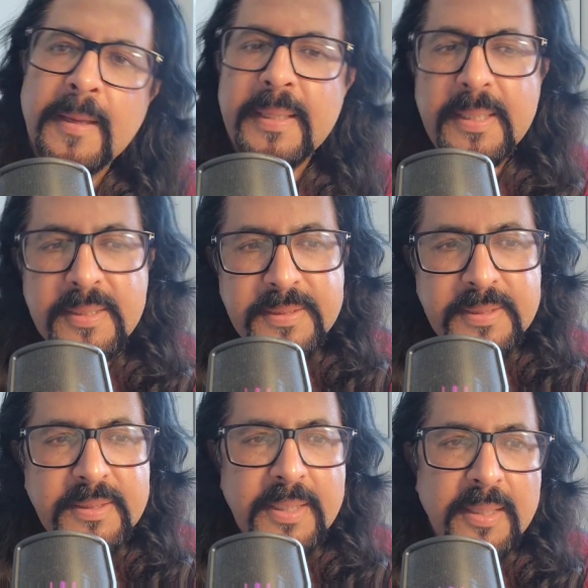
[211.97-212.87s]

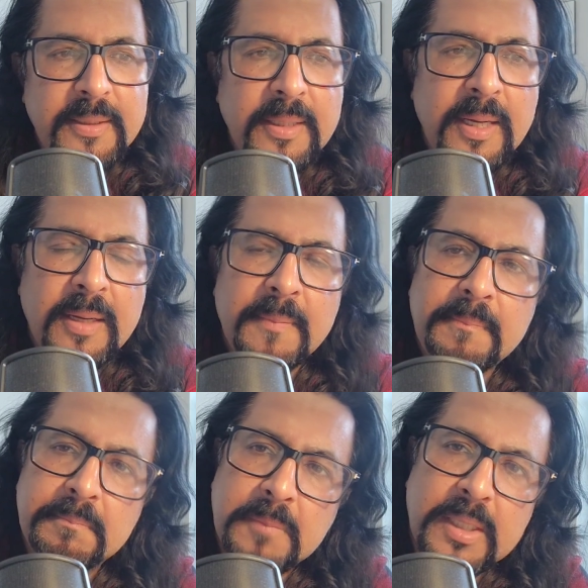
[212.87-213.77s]
Indeed Canada,
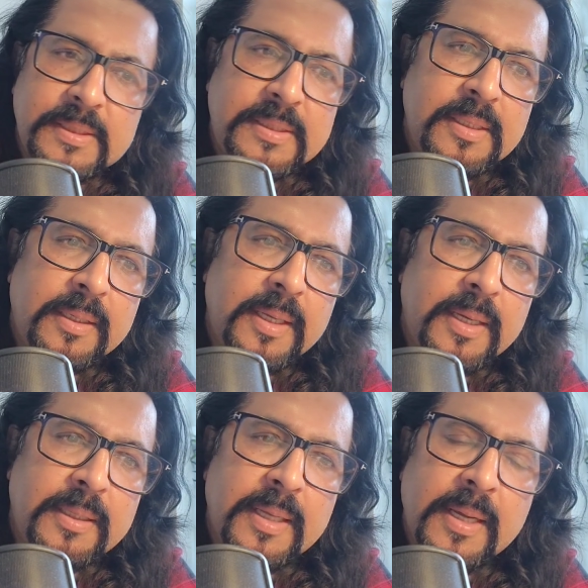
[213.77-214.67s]
Monster
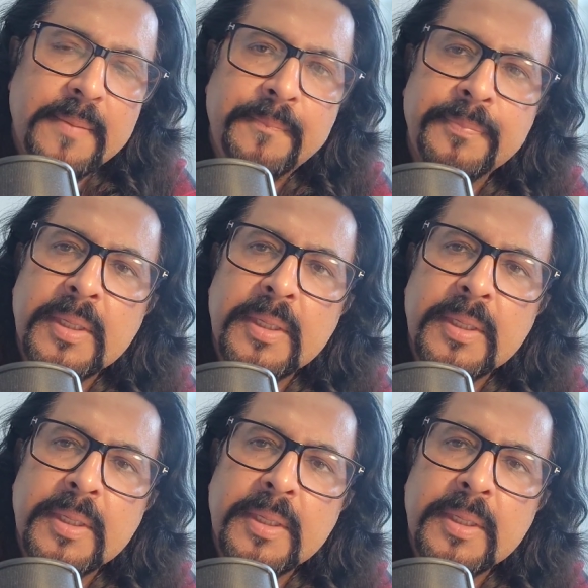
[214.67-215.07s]
Canada,